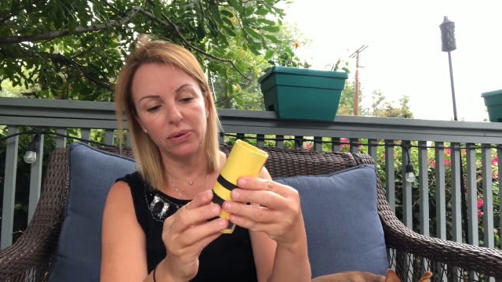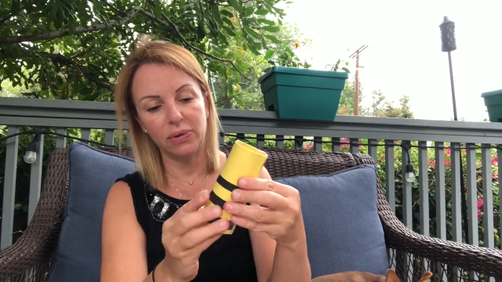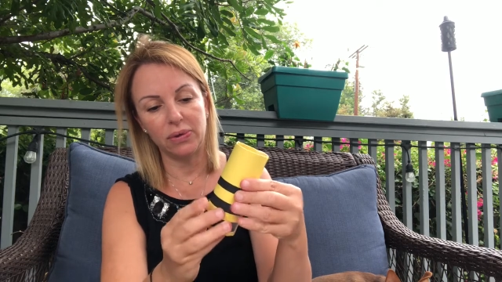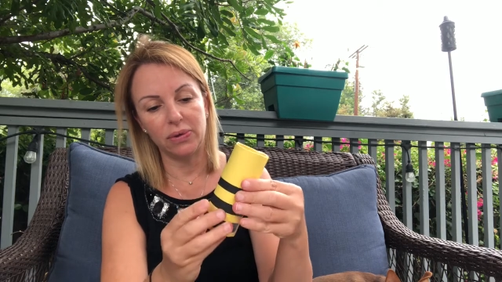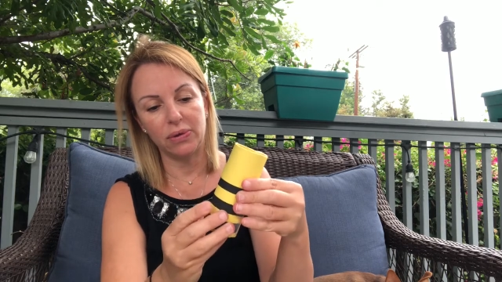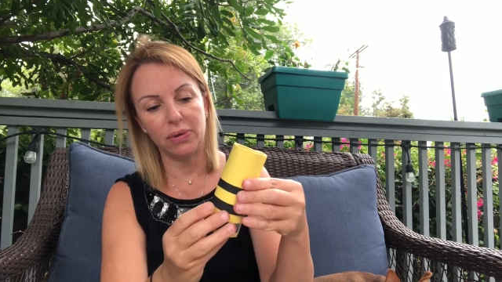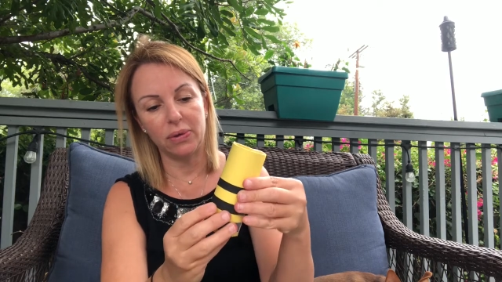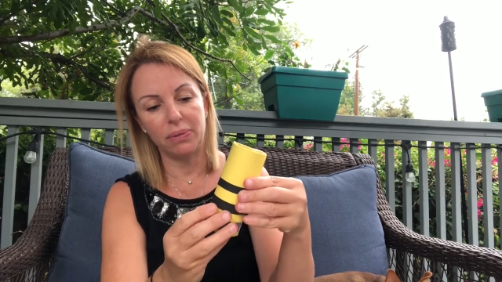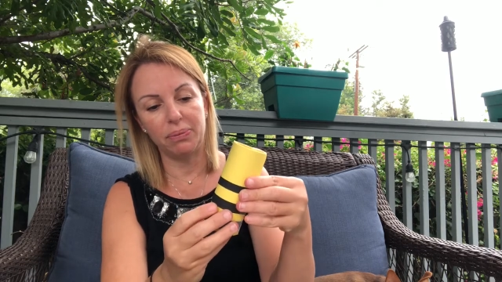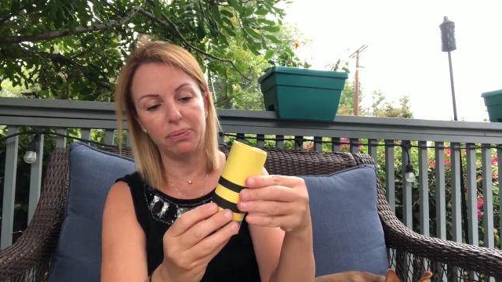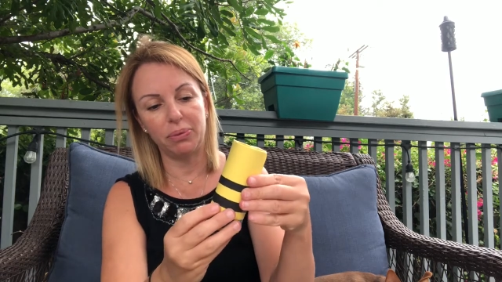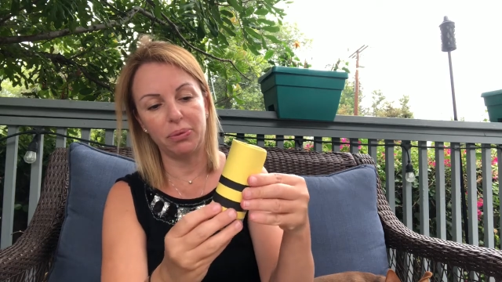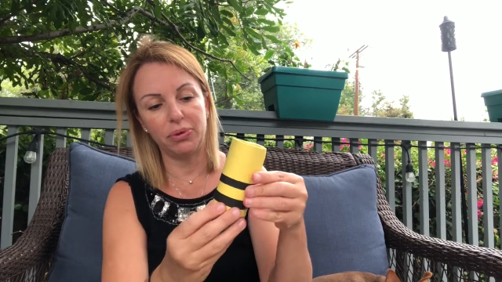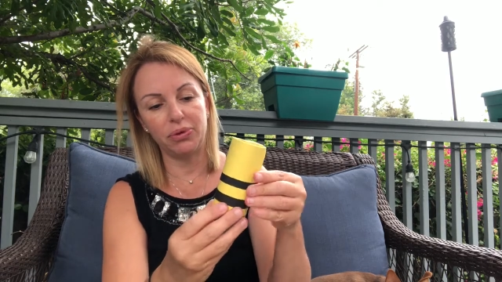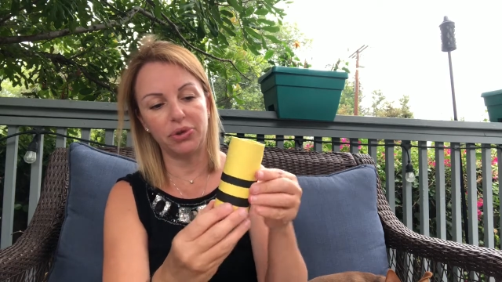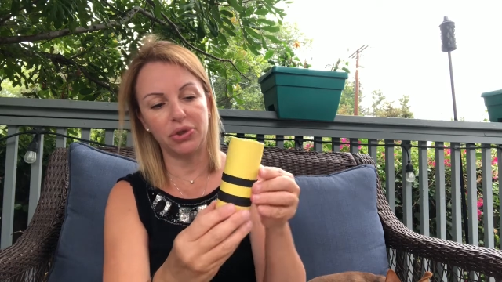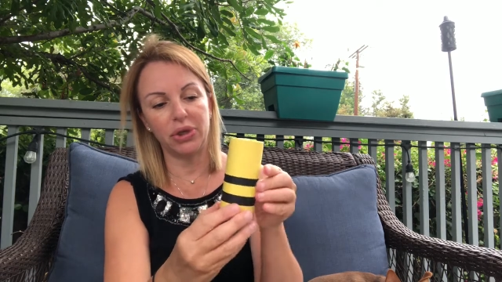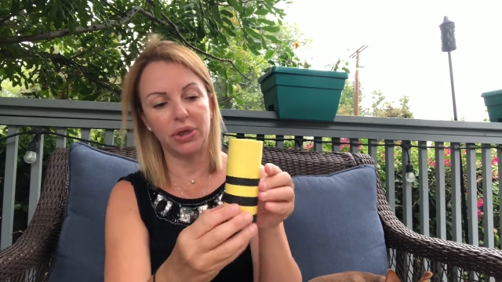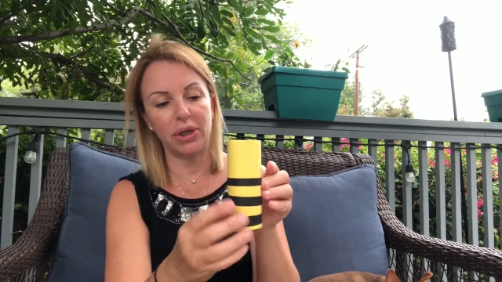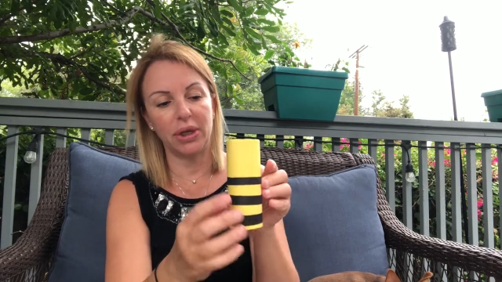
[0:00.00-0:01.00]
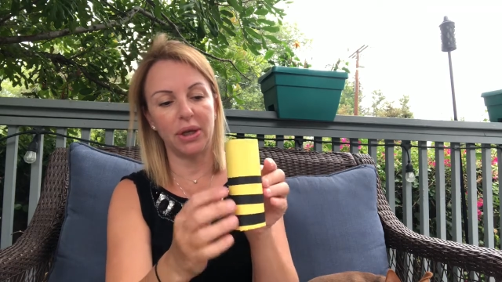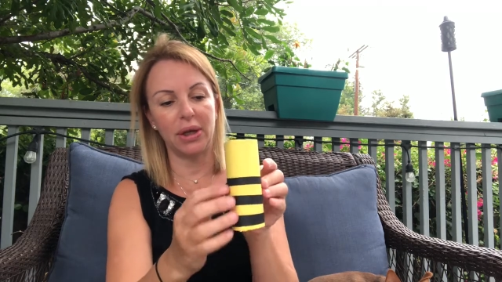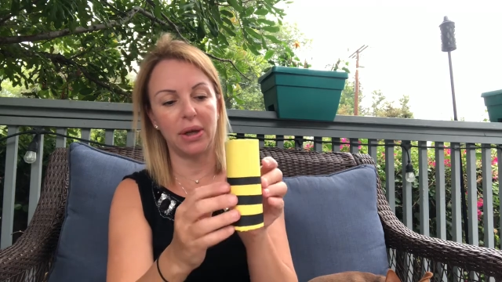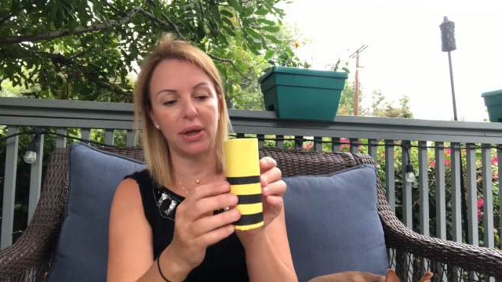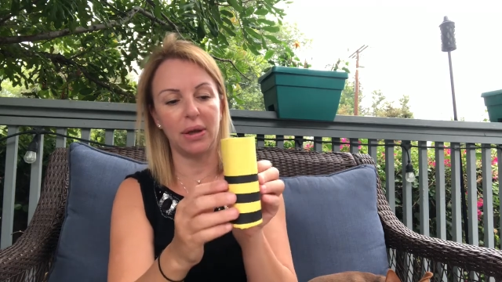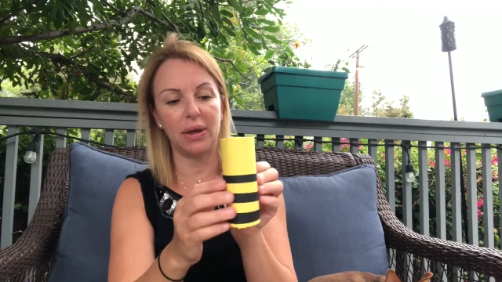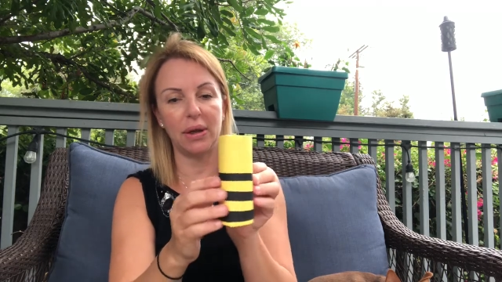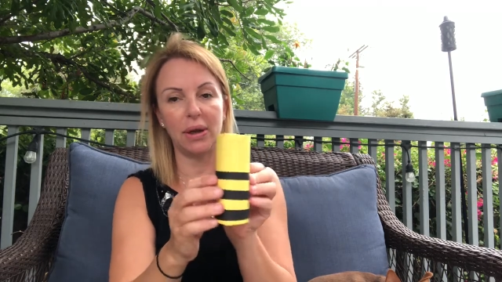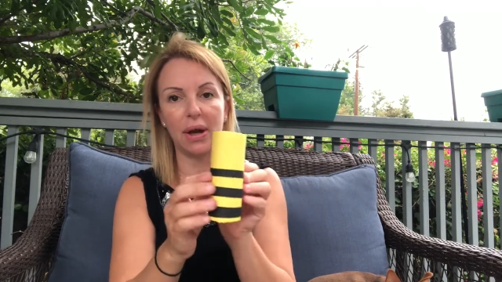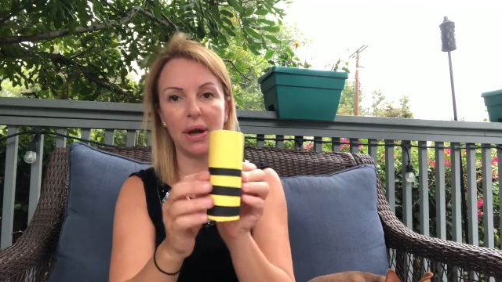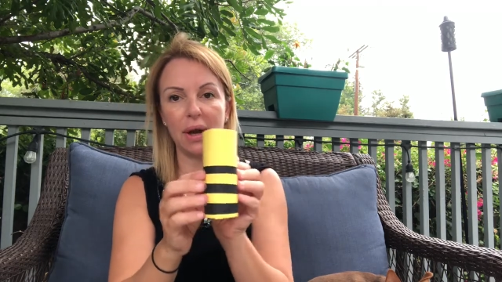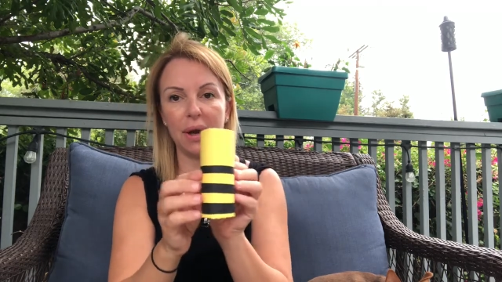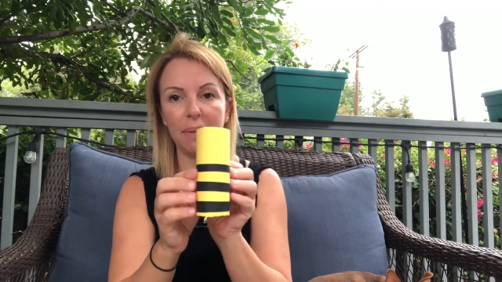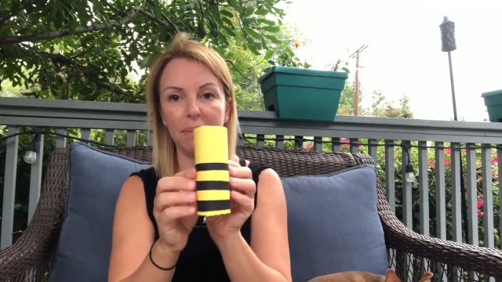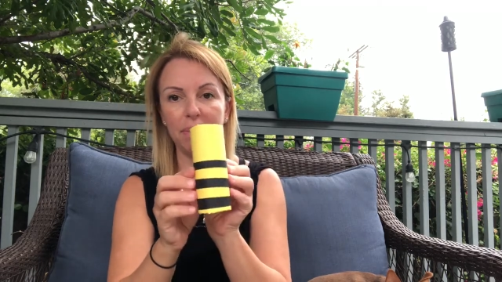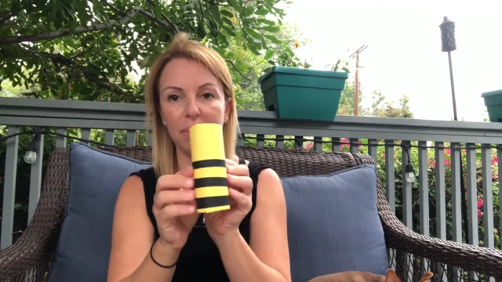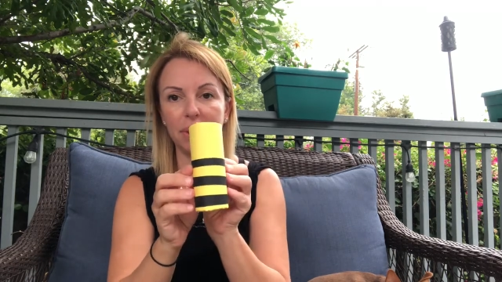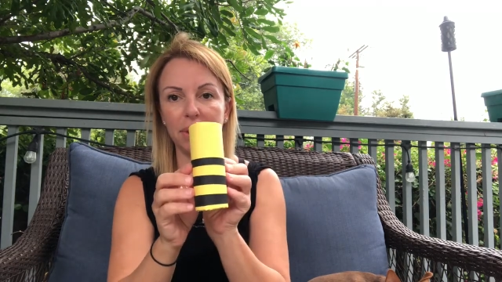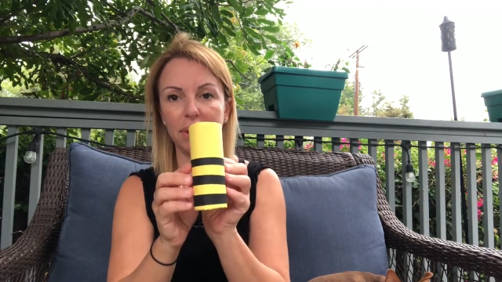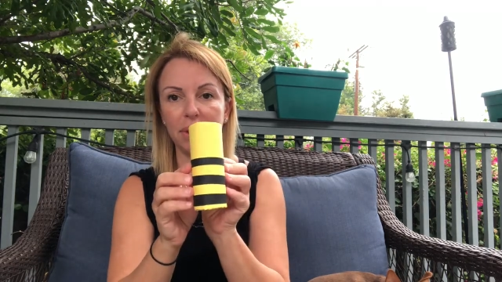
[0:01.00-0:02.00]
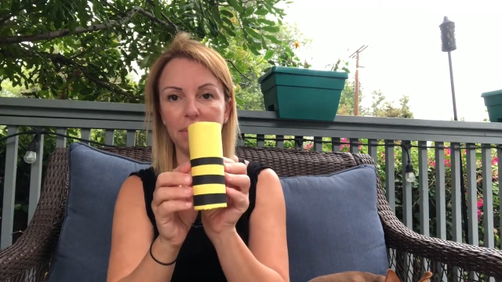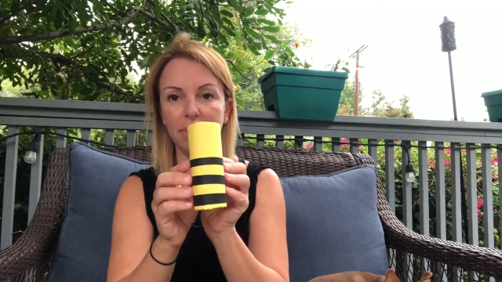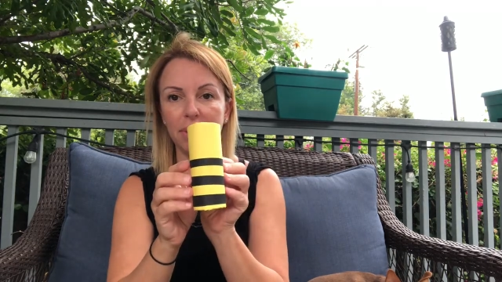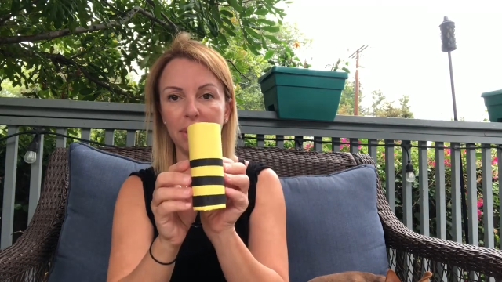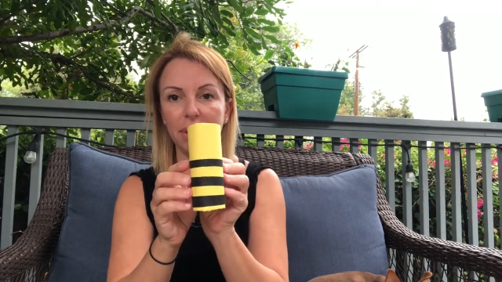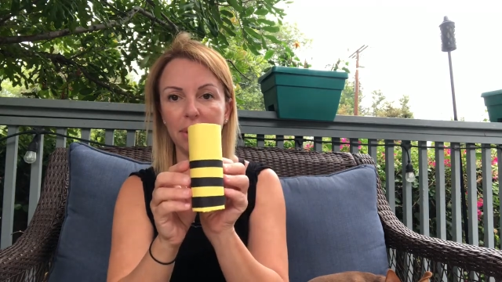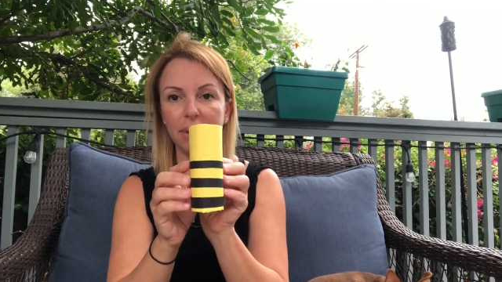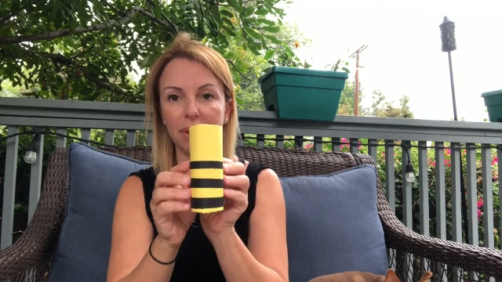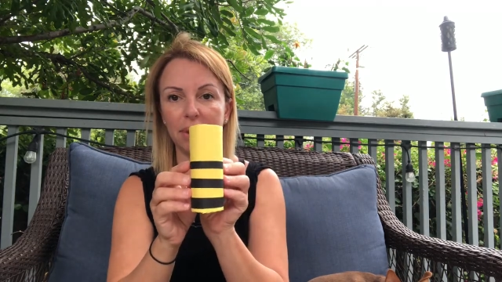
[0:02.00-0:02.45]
so I'm pushing it up a little bit.